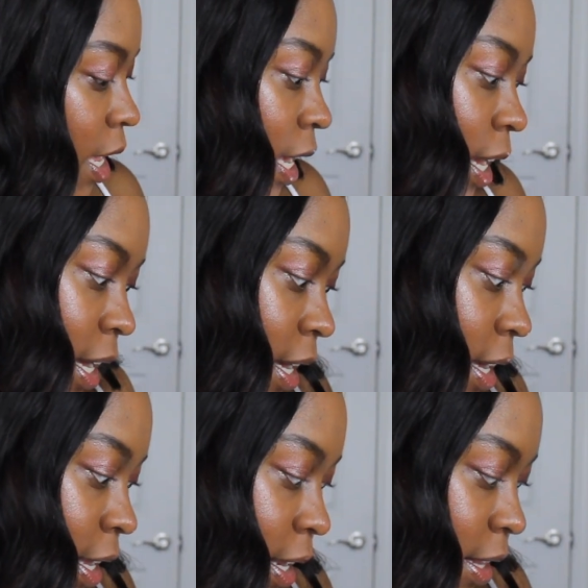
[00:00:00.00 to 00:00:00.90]

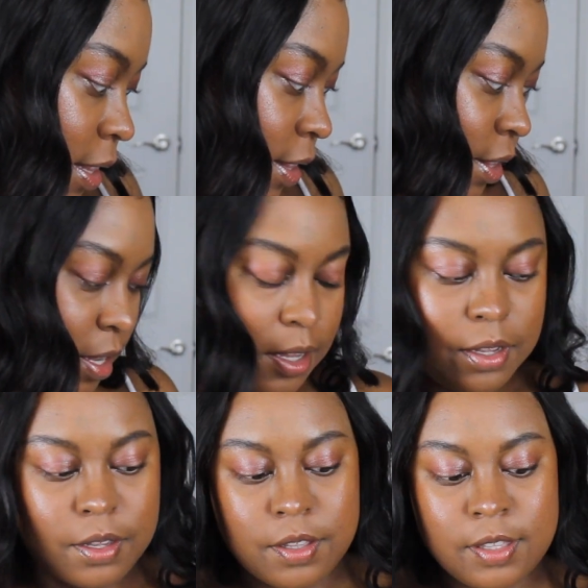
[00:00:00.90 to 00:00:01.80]
And
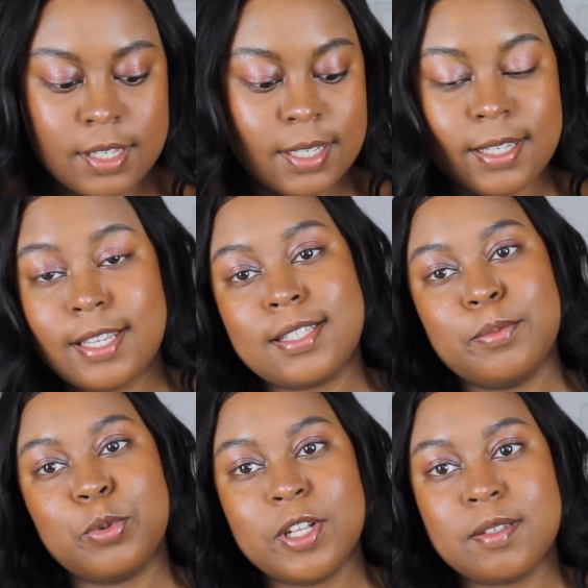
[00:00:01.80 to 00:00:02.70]
this is as
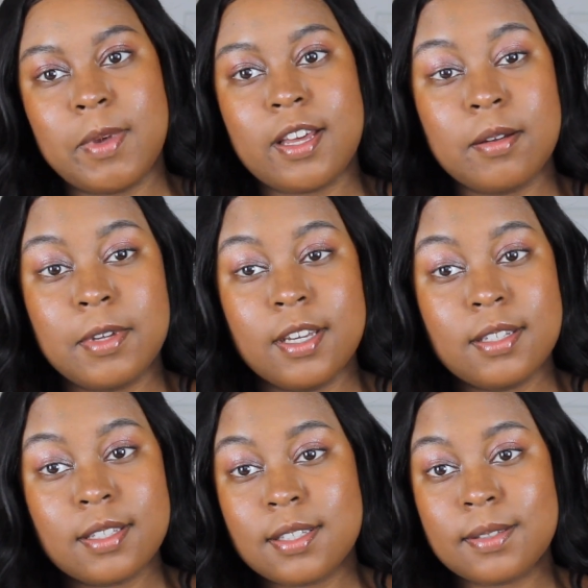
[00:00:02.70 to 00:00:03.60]
simple as makeup
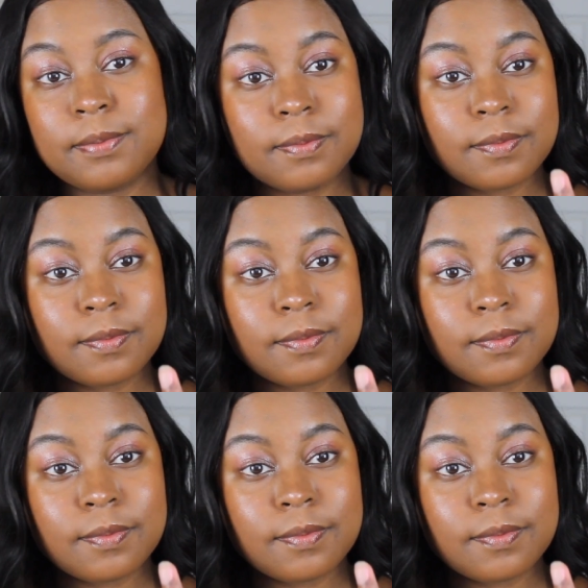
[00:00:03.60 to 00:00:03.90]
gets.